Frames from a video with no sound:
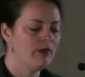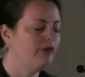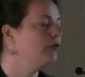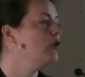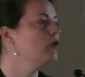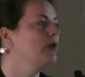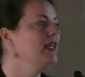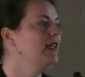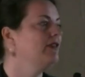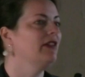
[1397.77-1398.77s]
before
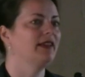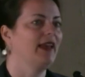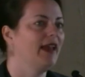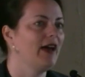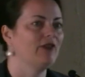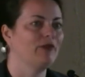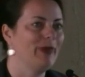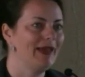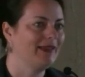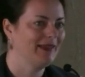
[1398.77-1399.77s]
we even get out
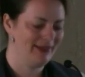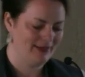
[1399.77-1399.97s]
of bed.